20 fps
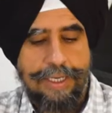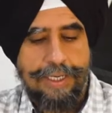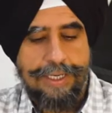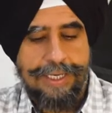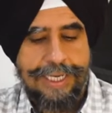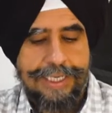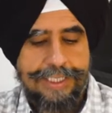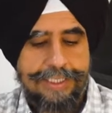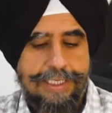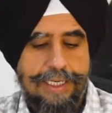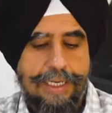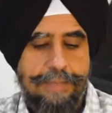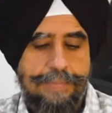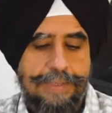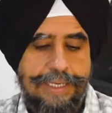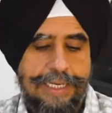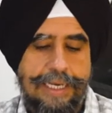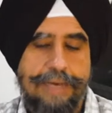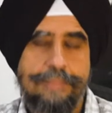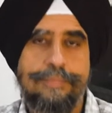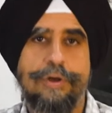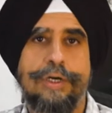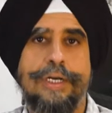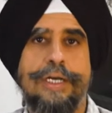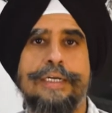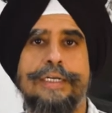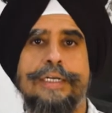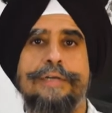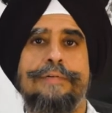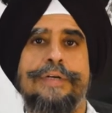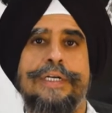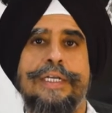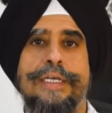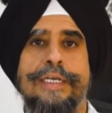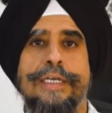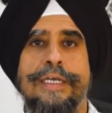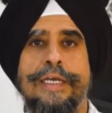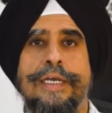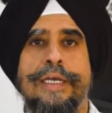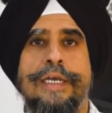Next up, I have
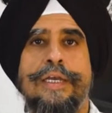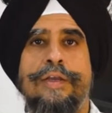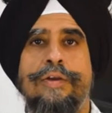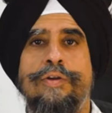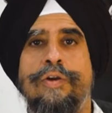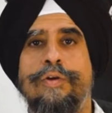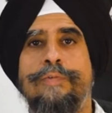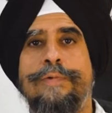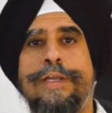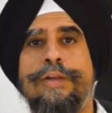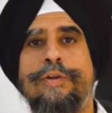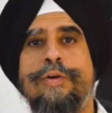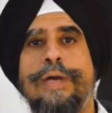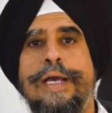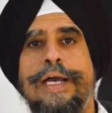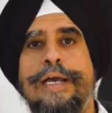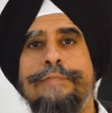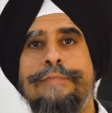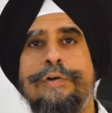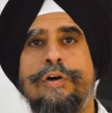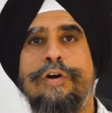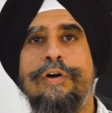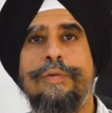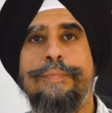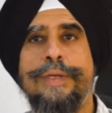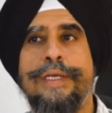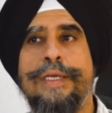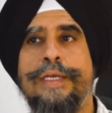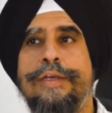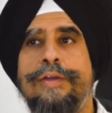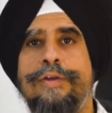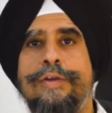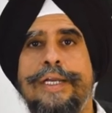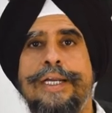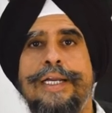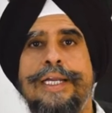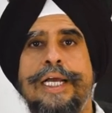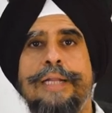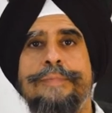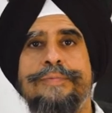productivity. You know, when you have a hobby,
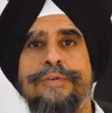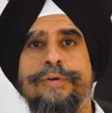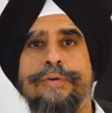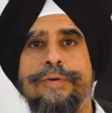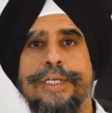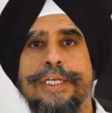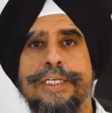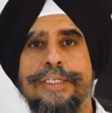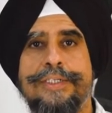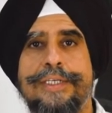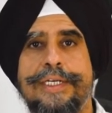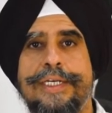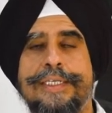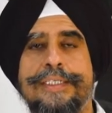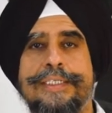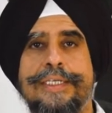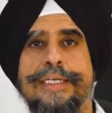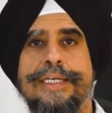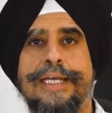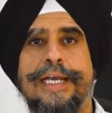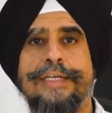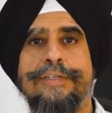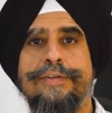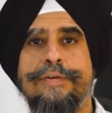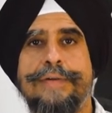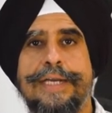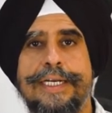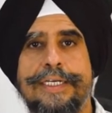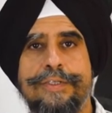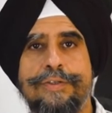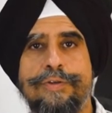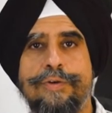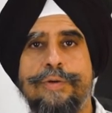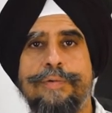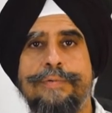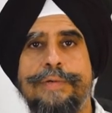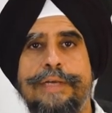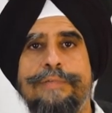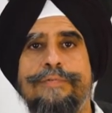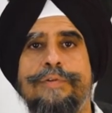it helps you de-stress, it kind of gets you
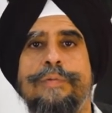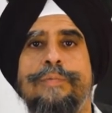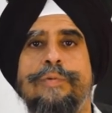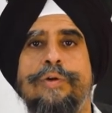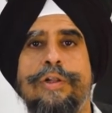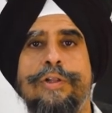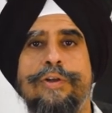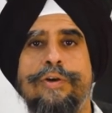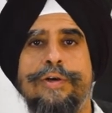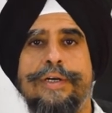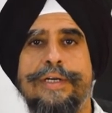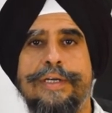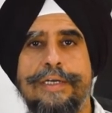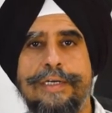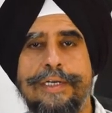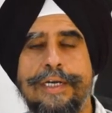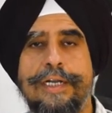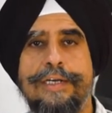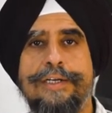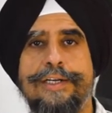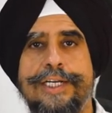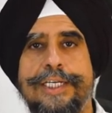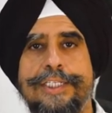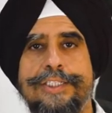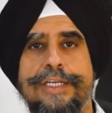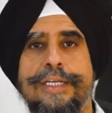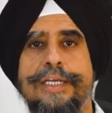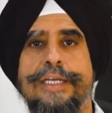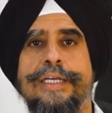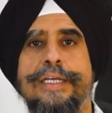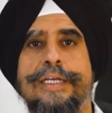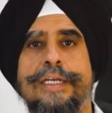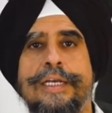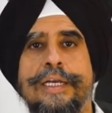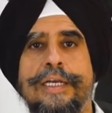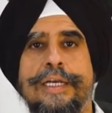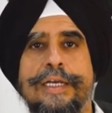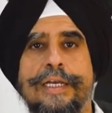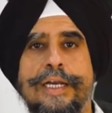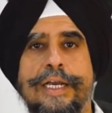away from all your dull drudgery
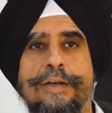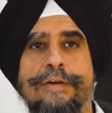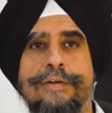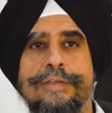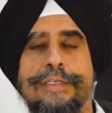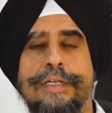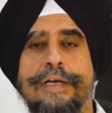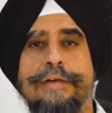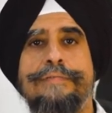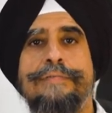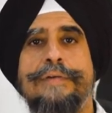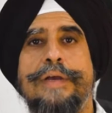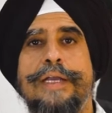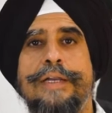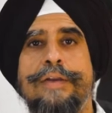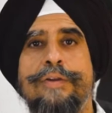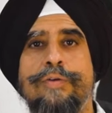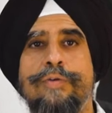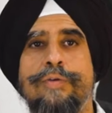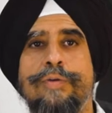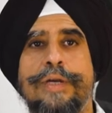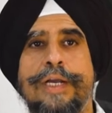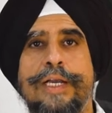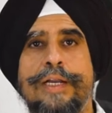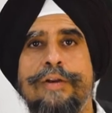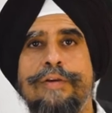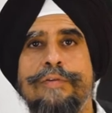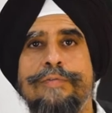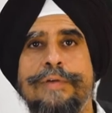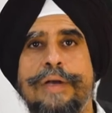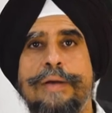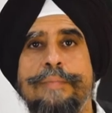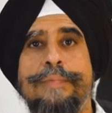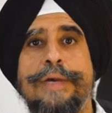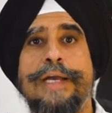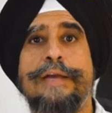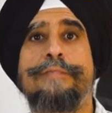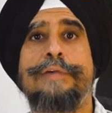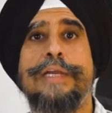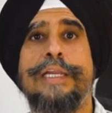kind of stuff, and you kind of come
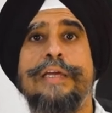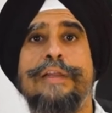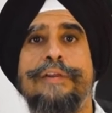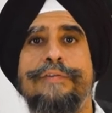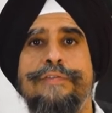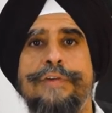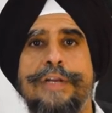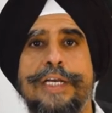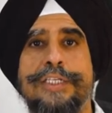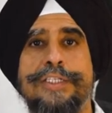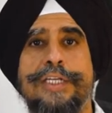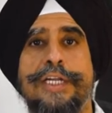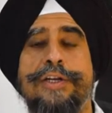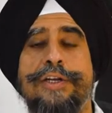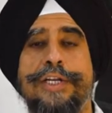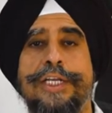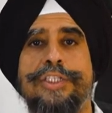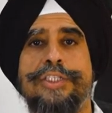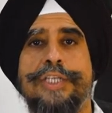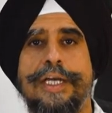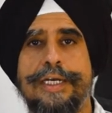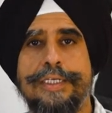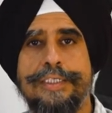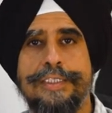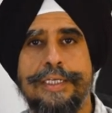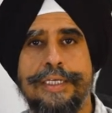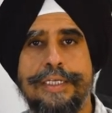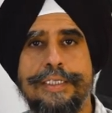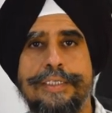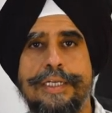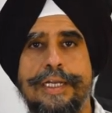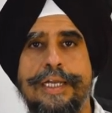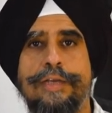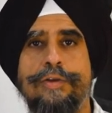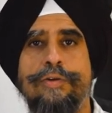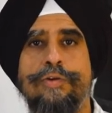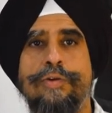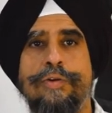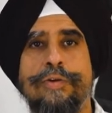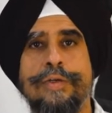back very refreshed and recharged. It's like,
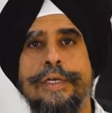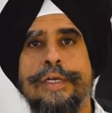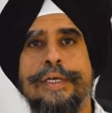you know,